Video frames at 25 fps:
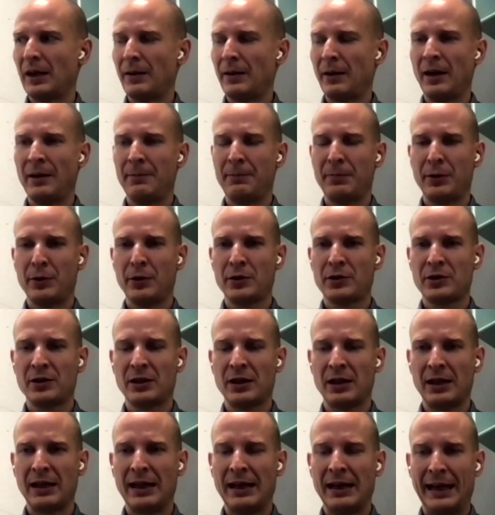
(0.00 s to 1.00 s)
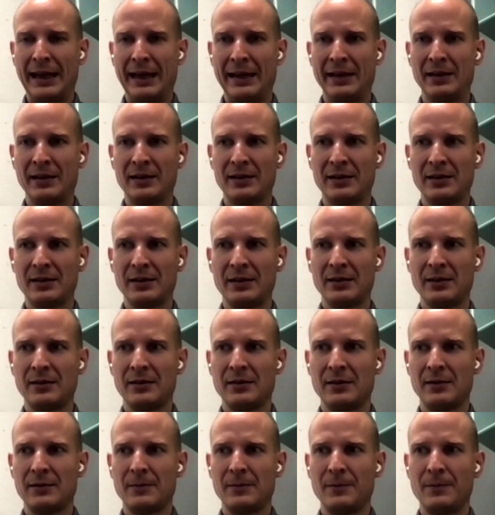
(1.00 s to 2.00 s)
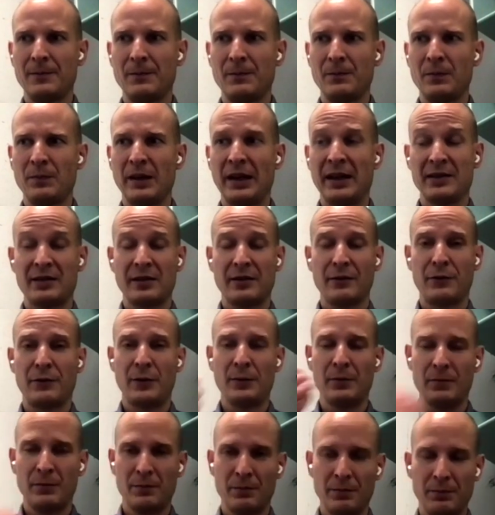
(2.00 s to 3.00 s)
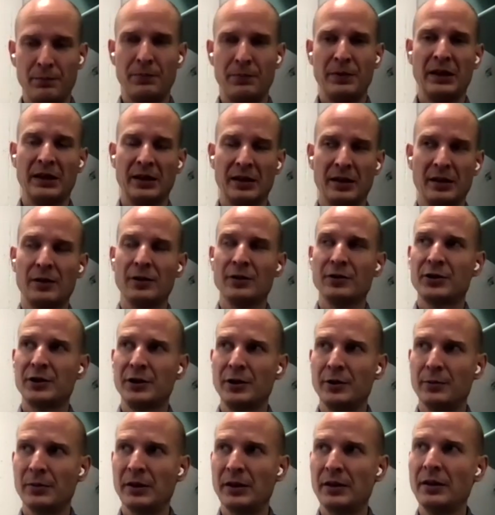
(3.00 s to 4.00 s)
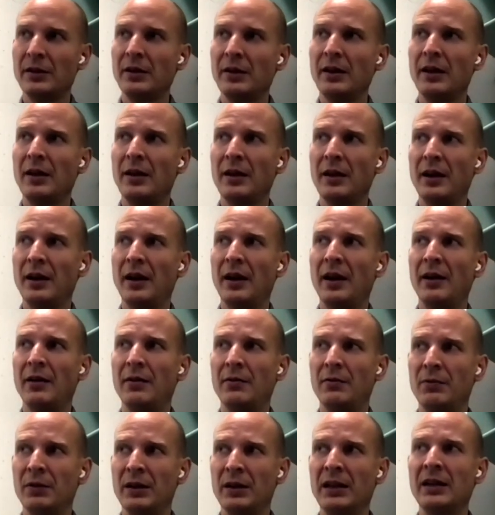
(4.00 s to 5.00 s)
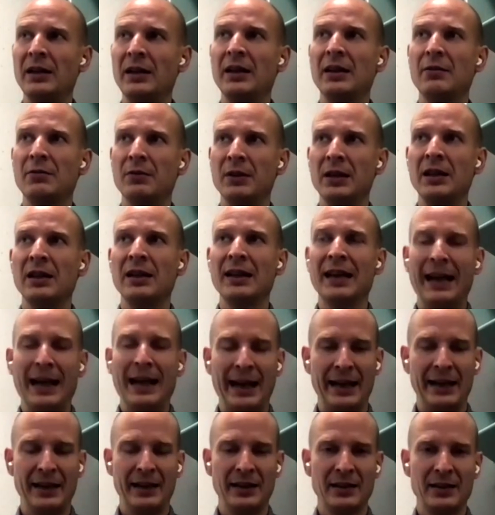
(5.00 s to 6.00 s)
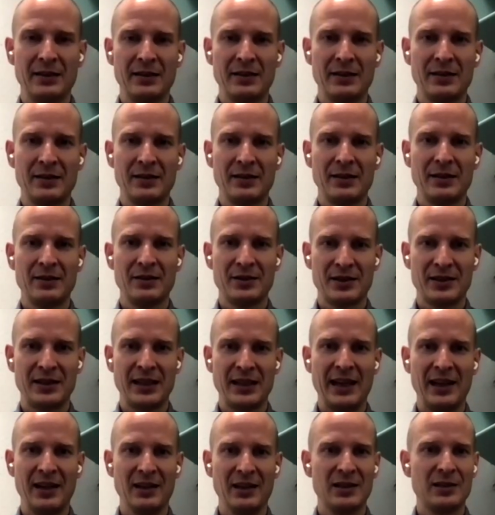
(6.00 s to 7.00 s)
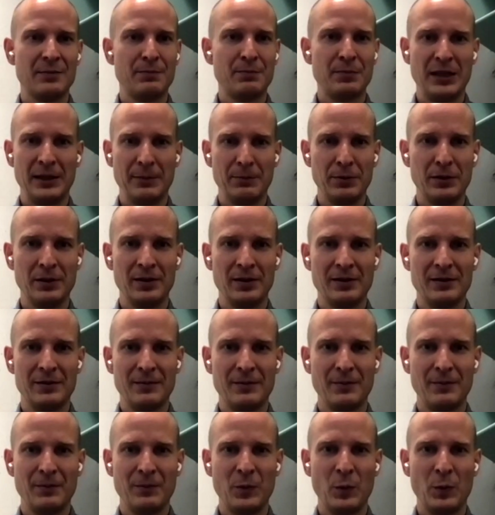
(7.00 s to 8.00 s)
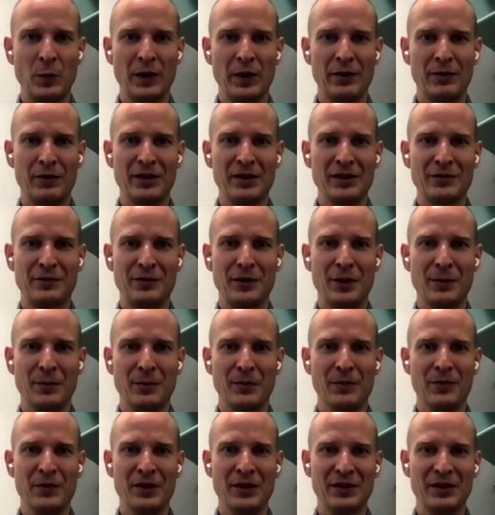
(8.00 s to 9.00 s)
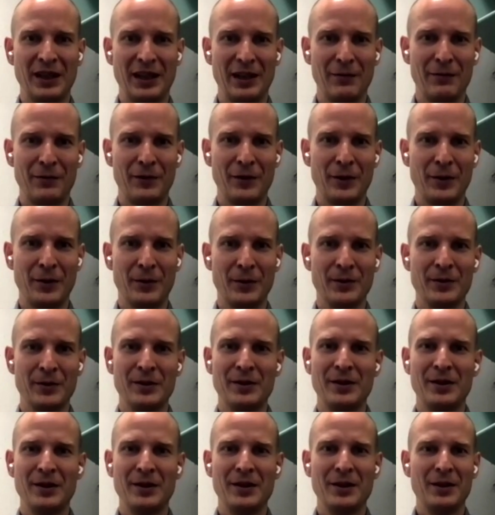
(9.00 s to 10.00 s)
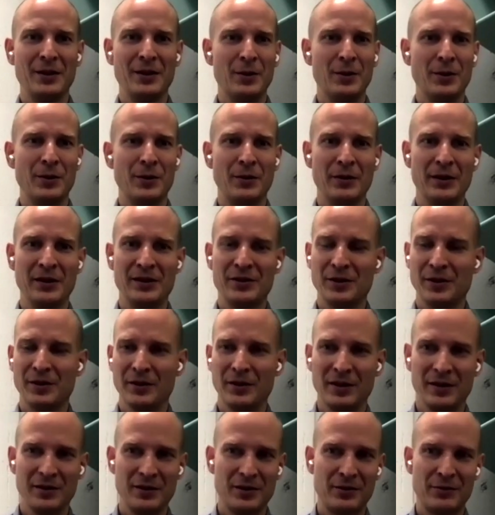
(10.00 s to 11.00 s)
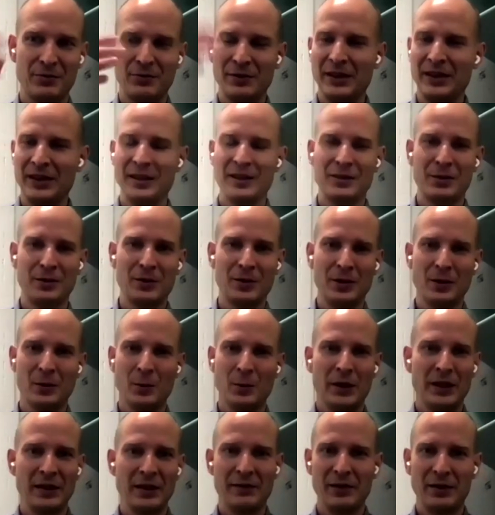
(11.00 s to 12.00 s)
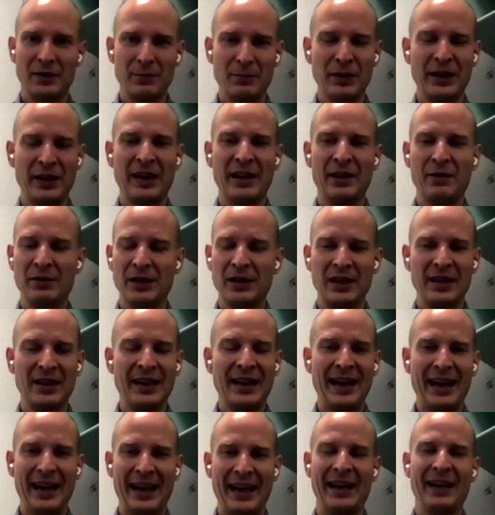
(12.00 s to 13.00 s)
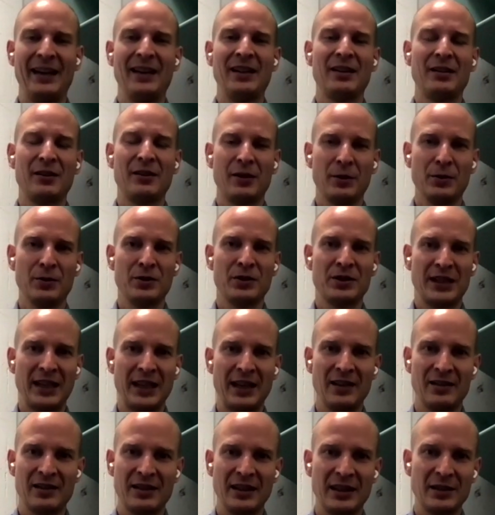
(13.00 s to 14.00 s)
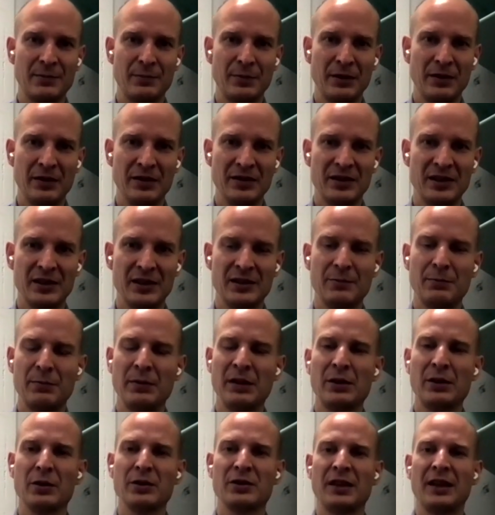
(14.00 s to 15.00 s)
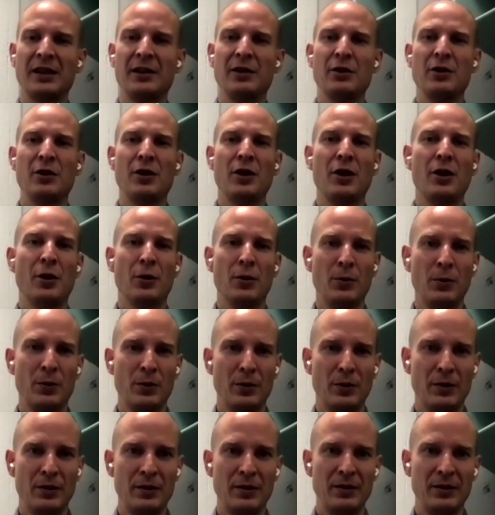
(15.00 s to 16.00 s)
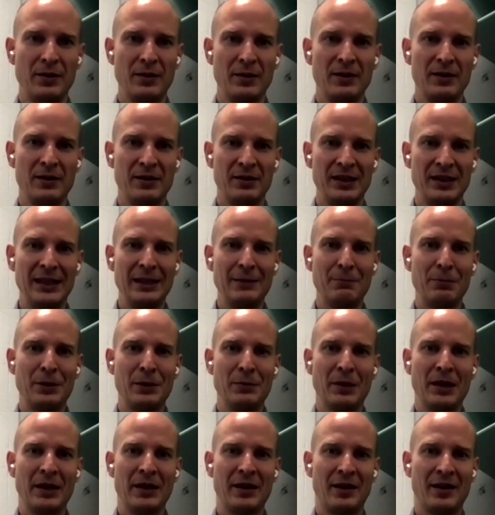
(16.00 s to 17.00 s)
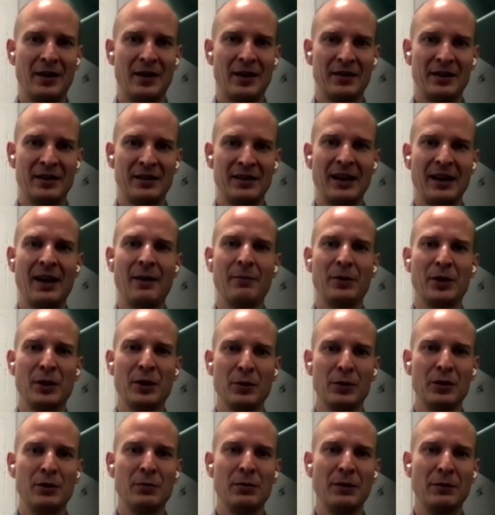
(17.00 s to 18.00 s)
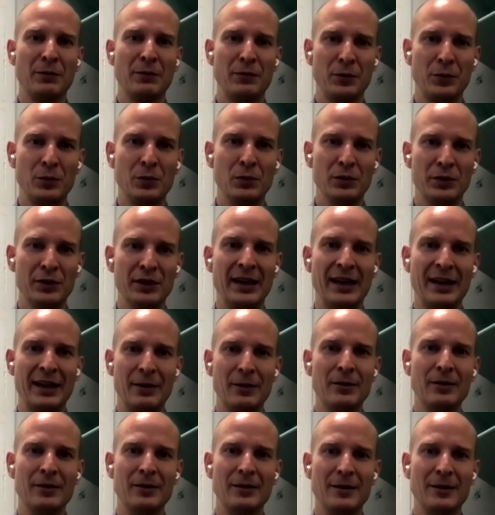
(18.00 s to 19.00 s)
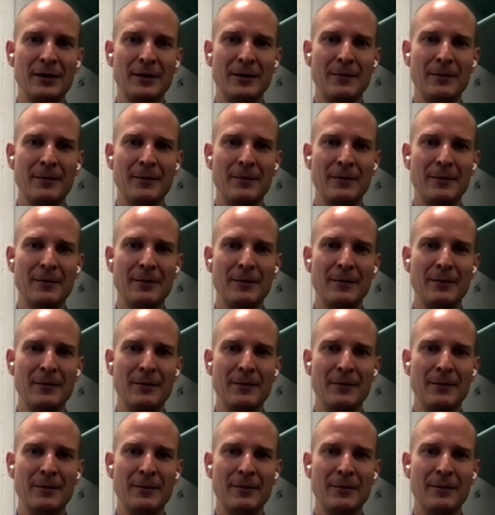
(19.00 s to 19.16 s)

I, I personally hate, as from being a consumer, I really really hate salespeople, whether it's from the telephone or it's on the street or whatever. But I really hate those sales experiences because I know deep in my heart that I'm going to be fooled now,